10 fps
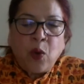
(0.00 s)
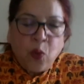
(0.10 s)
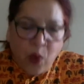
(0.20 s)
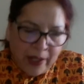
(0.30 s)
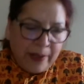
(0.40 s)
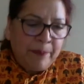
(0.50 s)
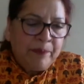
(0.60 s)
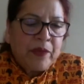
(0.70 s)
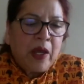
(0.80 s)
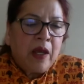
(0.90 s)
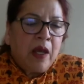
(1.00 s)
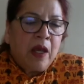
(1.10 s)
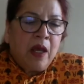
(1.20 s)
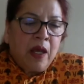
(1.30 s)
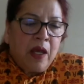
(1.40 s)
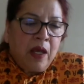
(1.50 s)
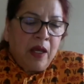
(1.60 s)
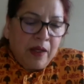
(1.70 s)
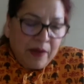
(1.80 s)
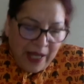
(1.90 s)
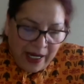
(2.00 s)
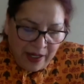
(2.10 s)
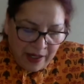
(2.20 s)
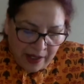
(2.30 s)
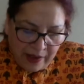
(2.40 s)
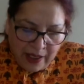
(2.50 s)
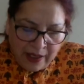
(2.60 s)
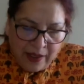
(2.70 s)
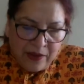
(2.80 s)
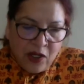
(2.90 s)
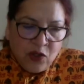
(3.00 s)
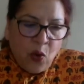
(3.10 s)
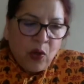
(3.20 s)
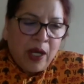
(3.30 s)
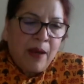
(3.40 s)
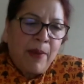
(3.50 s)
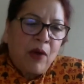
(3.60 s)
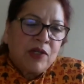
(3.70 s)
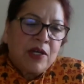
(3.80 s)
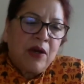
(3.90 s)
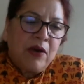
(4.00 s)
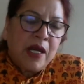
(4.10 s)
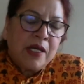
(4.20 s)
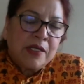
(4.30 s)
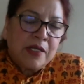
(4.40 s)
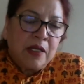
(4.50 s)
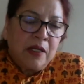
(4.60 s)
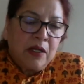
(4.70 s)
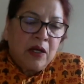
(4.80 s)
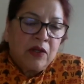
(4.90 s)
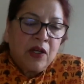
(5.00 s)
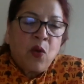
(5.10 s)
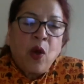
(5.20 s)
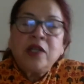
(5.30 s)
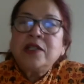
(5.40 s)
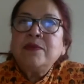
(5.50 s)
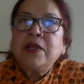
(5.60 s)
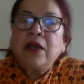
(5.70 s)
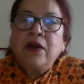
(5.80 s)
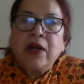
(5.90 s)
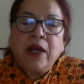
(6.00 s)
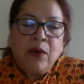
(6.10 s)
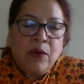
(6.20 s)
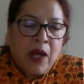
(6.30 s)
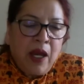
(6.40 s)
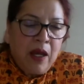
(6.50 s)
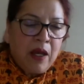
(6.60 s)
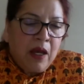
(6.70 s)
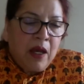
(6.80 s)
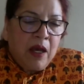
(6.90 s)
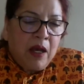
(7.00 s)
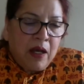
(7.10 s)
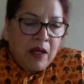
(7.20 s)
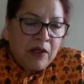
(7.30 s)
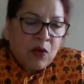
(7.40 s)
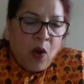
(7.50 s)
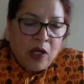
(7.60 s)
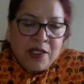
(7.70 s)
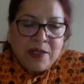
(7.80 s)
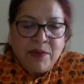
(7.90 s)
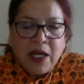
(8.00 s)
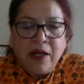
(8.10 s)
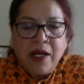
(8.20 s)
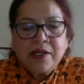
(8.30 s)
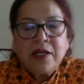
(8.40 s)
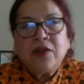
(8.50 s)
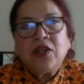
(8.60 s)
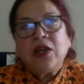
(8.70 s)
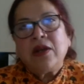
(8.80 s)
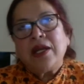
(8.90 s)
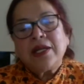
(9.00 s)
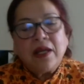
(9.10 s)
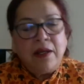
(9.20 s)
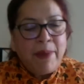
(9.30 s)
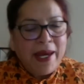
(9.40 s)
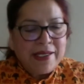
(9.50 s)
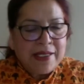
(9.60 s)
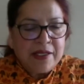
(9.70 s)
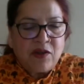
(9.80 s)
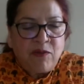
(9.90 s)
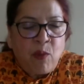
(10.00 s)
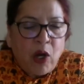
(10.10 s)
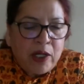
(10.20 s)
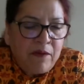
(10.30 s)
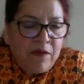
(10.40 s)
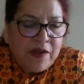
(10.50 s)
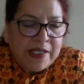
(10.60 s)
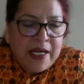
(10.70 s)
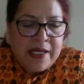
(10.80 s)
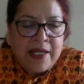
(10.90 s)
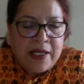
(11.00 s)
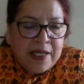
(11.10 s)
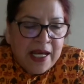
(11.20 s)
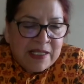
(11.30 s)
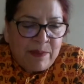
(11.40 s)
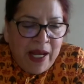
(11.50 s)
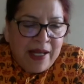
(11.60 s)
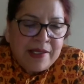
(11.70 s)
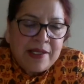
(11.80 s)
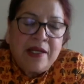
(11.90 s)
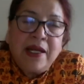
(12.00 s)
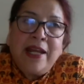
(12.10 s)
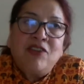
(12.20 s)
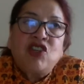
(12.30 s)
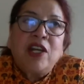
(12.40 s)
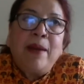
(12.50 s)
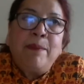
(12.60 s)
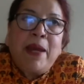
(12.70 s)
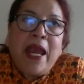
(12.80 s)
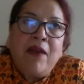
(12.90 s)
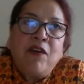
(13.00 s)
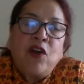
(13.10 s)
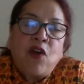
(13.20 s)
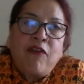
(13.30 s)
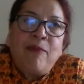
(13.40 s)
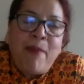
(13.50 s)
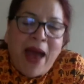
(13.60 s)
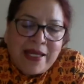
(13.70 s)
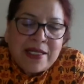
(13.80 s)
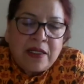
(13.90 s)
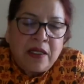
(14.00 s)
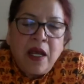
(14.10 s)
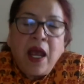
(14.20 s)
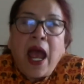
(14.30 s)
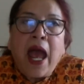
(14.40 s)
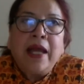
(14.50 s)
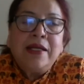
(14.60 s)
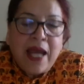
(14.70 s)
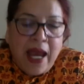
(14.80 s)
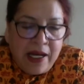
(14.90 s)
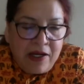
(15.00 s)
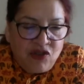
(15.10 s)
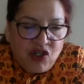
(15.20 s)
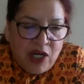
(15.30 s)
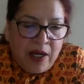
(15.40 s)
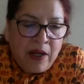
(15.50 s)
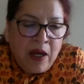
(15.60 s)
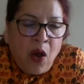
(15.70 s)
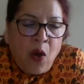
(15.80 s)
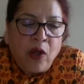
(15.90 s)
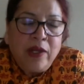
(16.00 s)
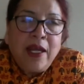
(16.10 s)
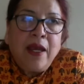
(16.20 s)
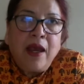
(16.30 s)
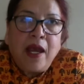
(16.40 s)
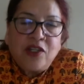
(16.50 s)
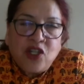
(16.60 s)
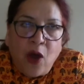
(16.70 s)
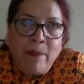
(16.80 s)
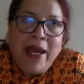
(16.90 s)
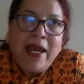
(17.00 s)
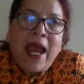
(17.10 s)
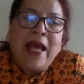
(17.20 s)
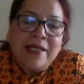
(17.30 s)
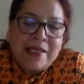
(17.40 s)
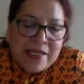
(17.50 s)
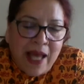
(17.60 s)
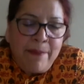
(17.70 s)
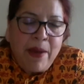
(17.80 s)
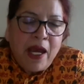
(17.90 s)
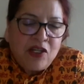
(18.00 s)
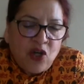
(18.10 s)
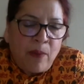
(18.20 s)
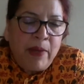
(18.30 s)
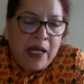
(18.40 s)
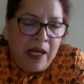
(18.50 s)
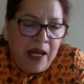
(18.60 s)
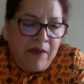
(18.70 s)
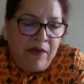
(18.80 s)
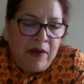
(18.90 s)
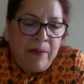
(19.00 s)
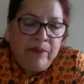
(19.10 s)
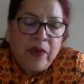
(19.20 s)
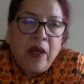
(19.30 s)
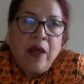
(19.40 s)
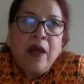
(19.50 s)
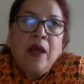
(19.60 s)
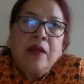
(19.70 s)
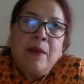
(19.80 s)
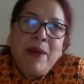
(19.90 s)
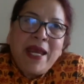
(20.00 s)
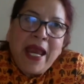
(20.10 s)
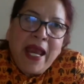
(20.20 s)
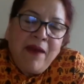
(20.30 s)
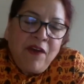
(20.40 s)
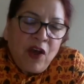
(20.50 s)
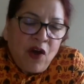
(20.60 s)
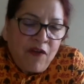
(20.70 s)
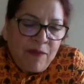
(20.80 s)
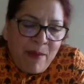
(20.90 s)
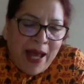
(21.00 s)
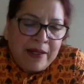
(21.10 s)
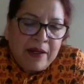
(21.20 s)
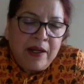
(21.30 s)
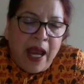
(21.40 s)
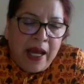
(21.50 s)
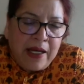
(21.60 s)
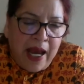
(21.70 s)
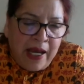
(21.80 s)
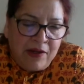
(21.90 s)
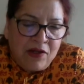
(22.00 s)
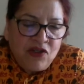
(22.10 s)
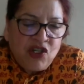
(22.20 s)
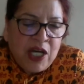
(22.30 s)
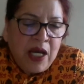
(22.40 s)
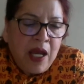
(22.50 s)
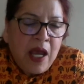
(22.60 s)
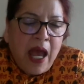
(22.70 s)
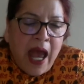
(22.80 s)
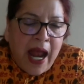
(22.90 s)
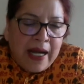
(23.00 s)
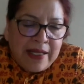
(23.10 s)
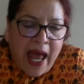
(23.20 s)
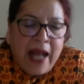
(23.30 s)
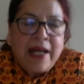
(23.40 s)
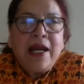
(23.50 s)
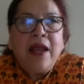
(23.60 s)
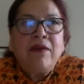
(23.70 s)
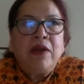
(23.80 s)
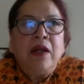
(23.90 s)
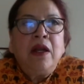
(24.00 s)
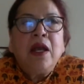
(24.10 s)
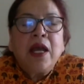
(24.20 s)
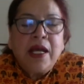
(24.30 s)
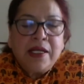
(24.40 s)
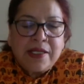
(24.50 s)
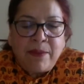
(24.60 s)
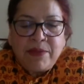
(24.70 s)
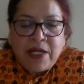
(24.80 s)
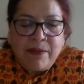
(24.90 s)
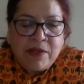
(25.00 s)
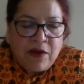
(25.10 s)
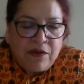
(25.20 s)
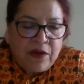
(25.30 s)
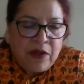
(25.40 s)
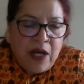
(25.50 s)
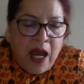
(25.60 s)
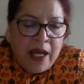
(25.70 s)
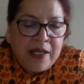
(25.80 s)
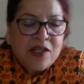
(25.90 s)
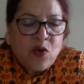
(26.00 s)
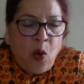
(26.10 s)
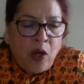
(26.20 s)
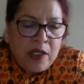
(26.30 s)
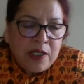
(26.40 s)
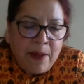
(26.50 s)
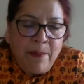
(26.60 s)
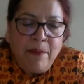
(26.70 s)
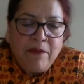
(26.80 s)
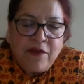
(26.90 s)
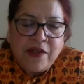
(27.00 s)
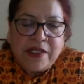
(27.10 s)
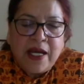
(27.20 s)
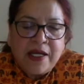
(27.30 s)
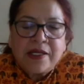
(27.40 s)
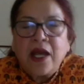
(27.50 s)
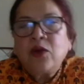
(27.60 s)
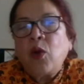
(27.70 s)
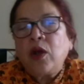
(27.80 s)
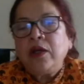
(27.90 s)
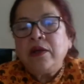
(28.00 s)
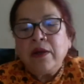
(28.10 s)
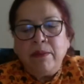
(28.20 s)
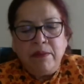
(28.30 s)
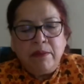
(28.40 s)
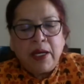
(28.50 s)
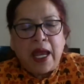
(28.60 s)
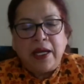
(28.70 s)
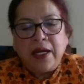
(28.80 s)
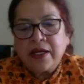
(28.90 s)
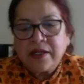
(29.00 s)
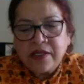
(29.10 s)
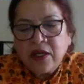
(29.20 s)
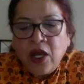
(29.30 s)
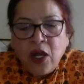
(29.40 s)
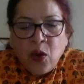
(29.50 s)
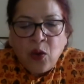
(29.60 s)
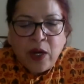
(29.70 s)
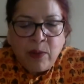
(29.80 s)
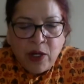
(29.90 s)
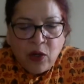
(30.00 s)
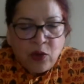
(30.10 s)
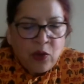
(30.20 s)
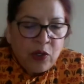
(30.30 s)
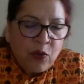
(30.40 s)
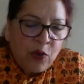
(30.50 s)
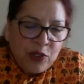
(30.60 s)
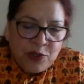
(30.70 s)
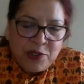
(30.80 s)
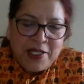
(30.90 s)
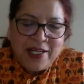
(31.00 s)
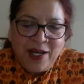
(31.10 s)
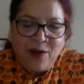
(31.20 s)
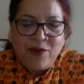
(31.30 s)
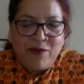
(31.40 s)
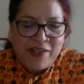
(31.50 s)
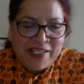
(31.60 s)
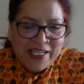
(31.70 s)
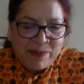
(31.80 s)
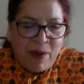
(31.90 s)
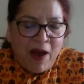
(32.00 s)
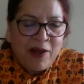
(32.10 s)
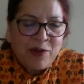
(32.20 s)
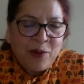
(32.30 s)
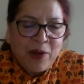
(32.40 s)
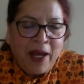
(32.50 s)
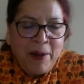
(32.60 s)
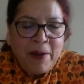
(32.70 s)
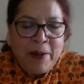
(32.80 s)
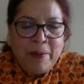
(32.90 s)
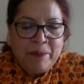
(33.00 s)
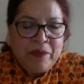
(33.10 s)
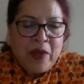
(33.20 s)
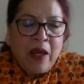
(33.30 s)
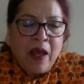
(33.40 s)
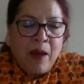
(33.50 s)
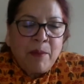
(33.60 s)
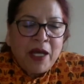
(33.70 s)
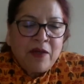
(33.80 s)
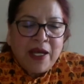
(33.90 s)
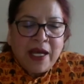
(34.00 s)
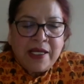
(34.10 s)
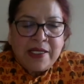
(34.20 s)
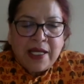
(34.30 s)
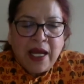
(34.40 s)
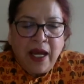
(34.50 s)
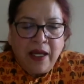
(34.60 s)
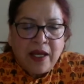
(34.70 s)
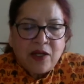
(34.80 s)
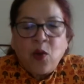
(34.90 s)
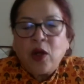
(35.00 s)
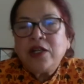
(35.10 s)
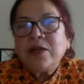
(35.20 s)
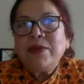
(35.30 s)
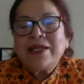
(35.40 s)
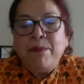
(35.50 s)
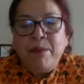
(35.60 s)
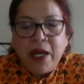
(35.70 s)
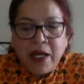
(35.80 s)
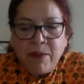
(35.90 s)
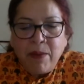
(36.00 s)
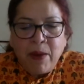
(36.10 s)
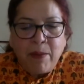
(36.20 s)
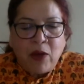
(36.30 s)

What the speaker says: won. Then another thing that they're talking about here is the quantum theory. Okay, the quantum theory is a theoretical basis of modern physics that explains the nature and behavior of matter and energy on the atomic and subatomic level. The behavior of matter and energy at that level is sometimes referred as quantum physics and quantum mechanics. Okay, we are not going to go into detail of the physics part, okay? But we can say that quantum is the minimum